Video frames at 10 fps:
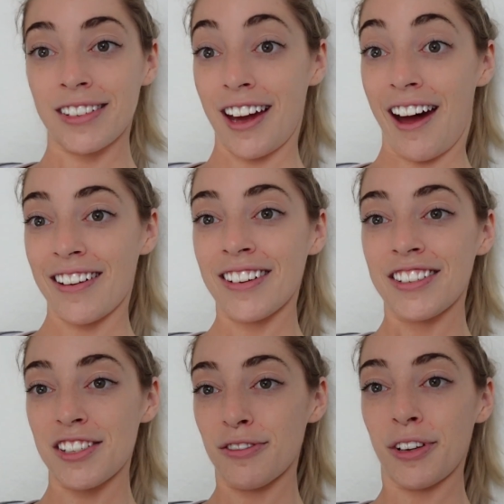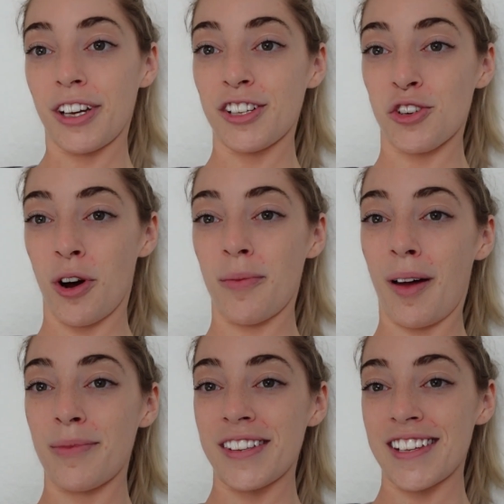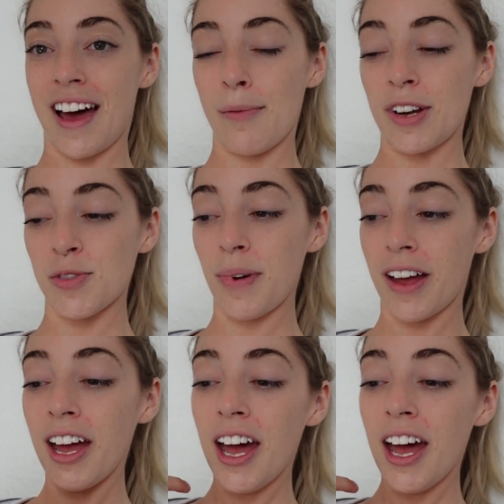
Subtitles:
yeah, didn't really enjoy my pizza that much, but